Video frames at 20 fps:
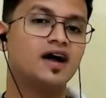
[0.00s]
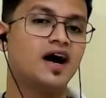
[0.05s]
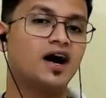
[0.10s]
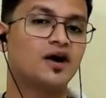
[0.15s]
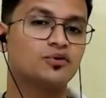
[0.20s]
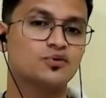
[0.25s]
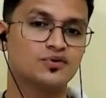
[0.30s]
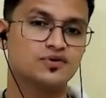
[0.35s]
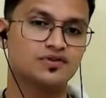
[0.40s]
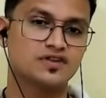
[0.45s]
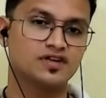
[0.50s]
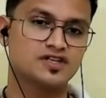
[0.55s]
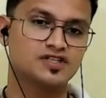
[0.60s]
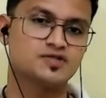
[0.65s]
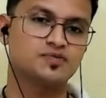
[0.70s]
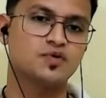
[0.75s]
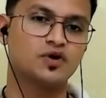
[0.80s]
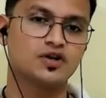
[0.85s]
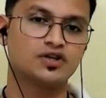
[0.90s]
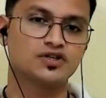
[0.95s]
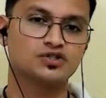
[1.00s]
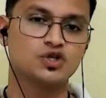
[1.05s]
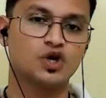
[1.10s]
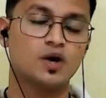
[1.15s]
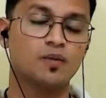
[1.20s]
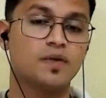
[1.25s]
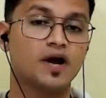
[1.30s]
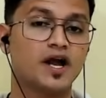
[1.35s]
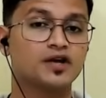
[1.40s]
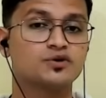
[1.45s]
how to search for a
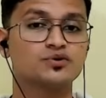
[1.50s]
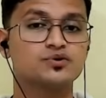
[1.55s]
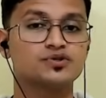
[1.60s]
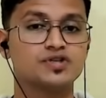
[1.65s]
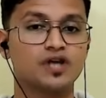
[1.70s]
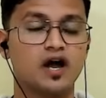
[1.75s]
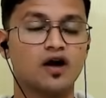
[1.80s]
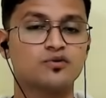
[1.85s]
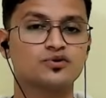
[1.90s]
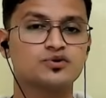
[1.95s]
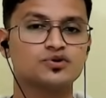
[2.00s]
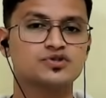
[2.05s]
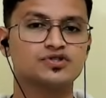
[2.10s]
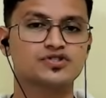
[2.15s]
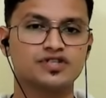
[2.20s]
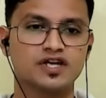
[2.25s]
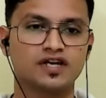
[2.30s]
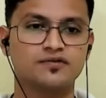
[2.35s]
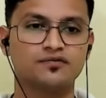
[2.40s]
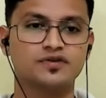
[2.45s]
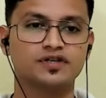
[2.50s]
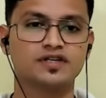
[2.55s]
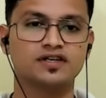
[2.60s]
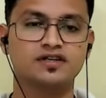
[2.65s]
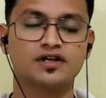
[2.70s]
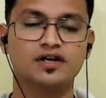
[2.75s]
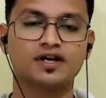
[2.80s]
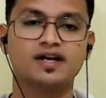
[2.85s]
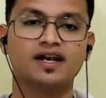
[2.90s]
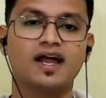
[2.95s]
job, how to check
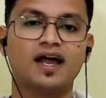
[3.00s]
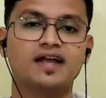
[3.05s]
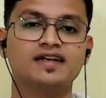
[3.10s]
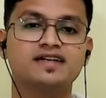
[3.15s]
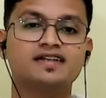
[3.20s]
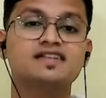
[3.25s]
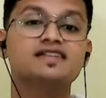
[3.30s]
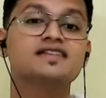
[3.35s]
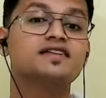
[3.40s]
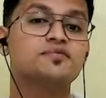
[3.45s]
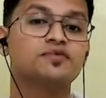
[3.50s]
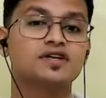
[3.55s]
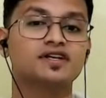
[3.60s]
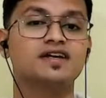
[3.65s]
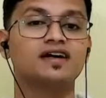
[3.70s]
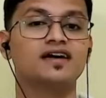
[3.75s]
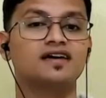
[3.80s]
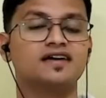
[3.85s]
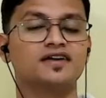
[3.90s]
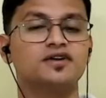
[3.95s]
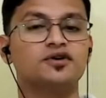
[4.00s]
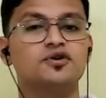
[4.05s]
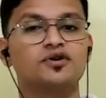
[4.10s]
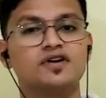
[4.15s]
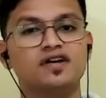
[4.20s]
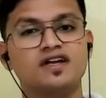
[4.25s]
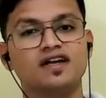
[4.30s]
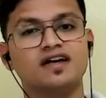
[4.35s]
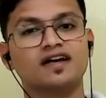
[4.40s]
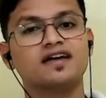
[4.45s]
whether the client is even, you know,